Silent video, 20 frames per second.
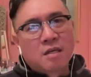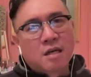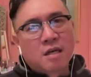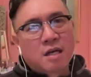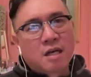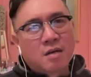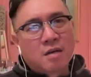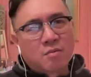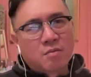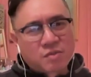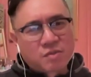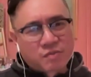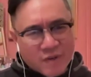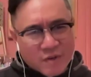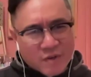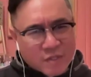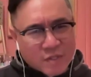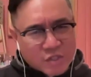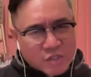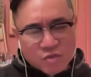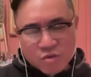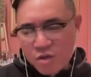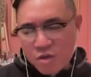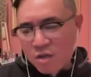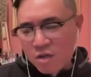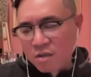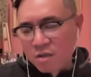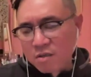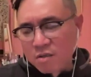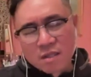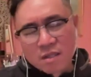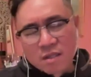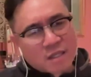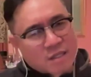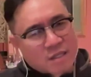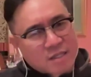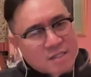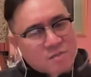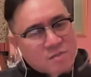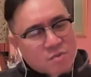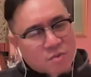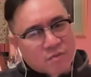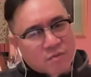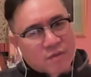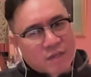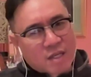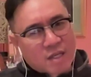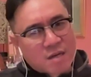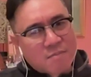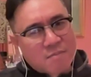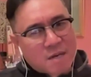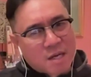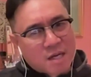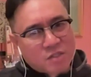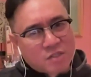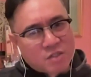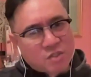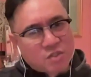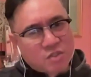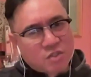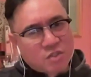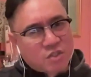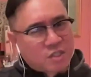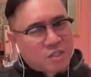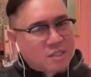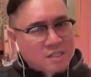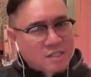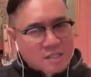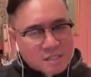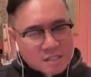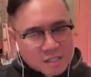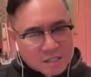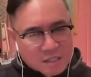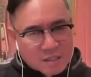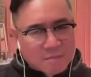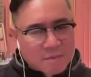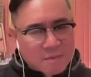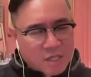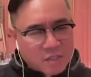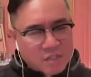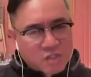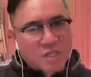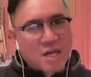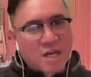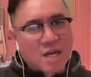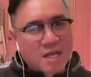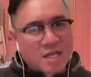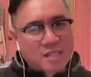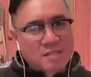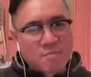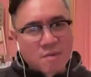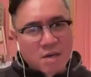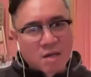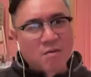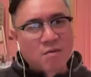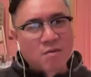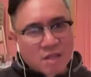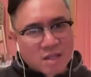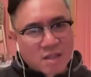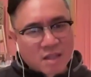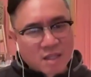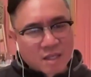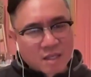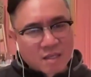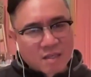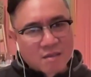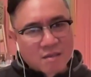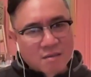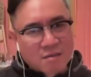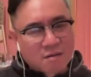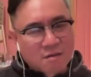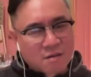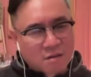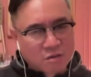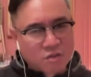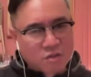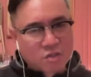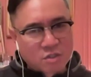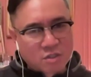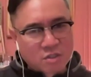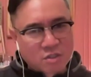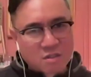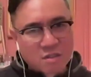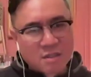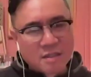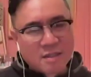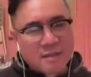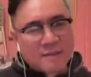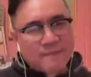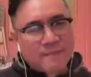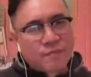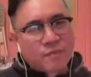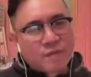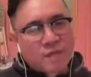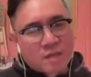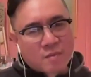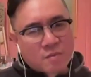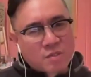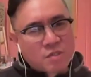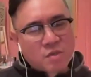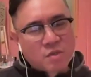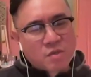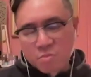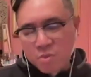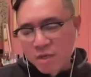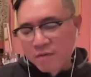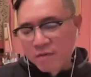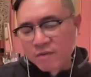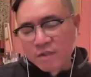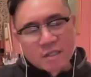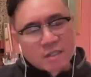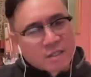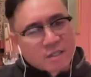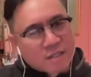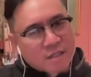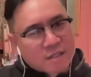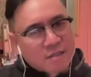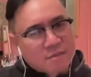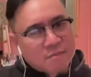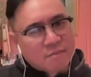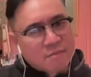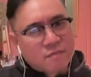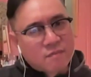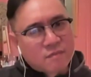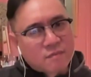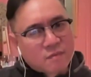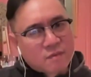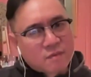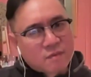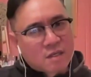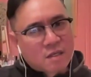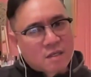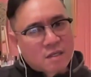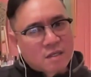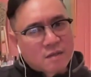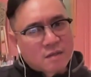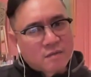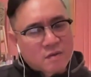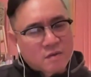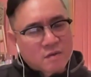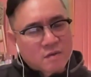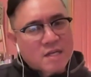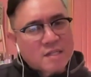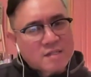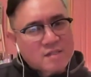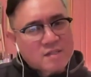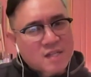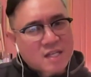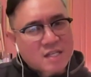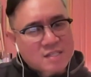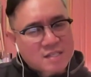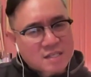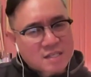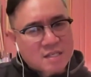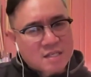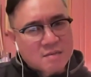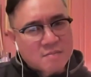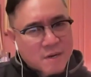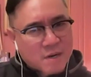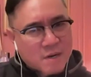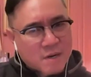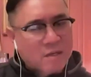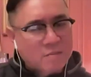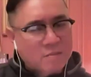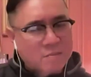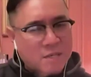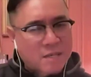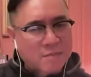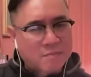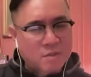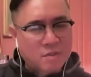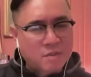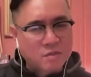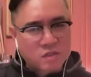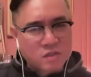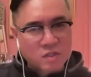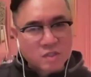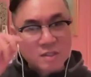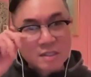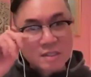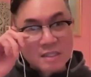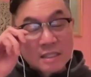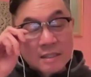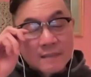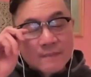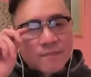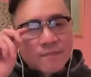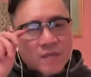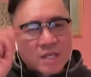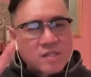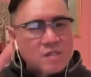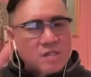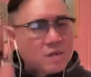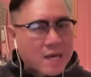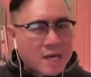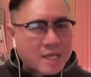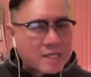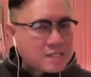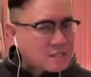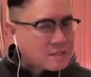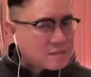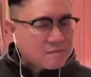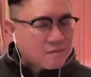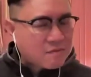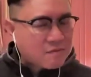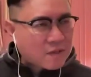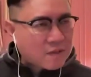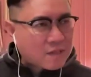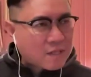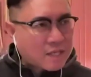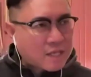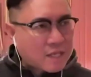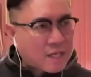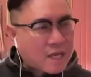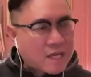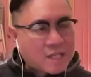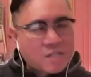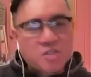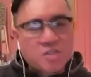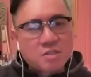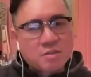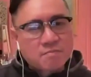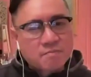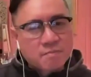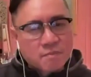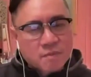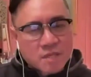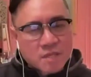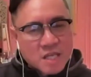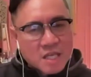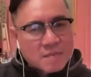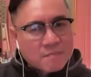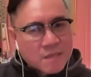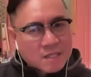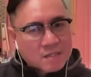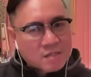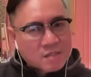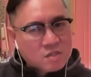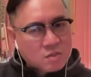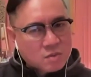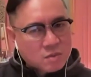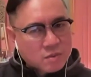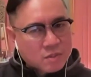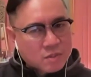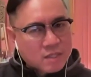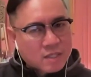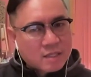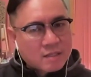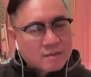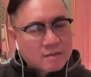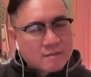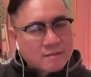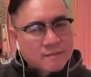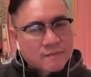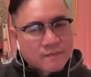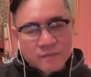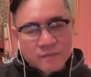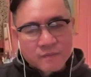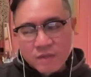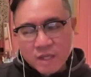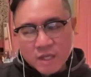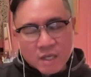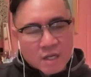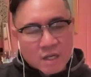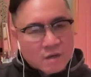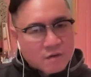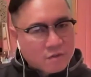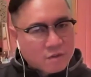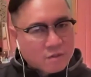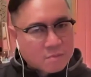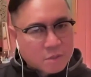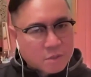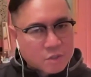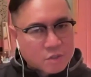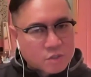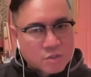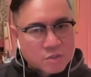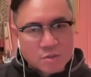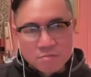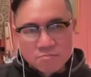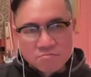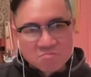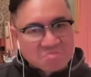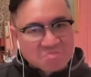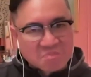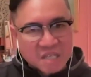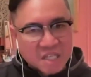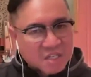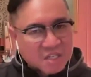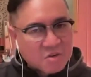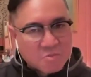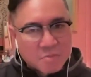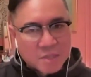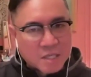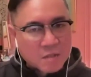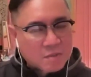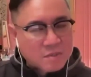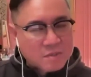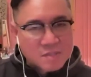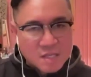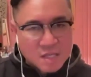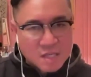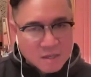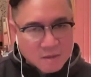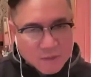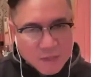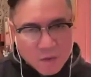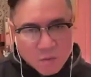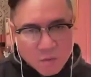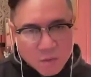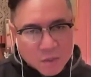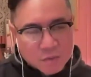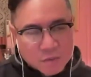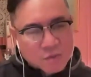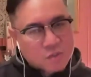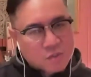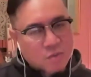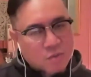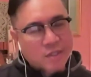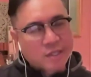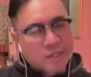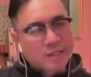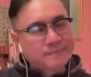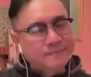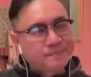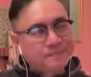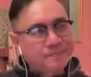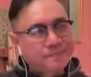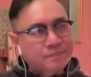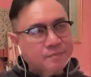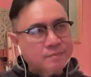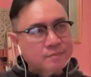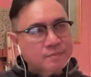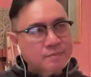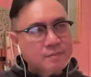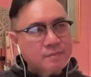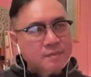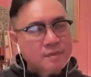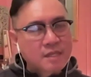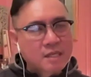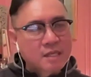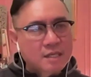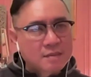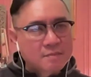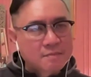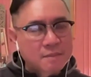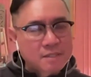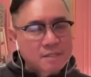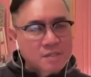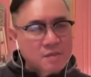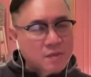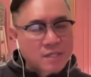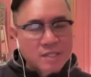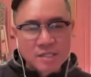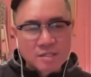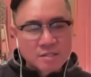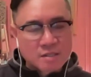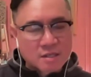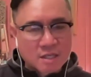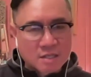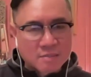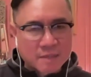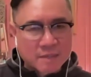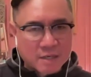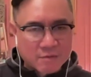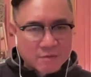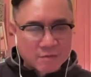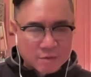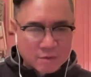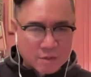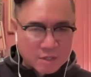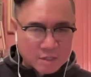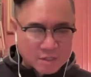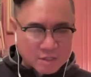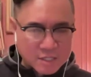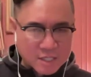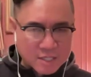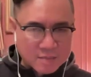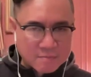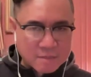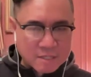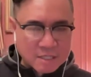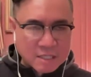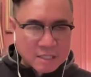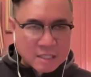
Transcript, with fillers: uh, was very strong, like this sort of like homogenous and homogenized monolithic culture um, was so prevalent in uh, the United States and in American pop culture. And so I just felt like I should keep that story like under the bushel. Like nobody wants to hear that weird story. Um, and so I didn't talk about it for a long time.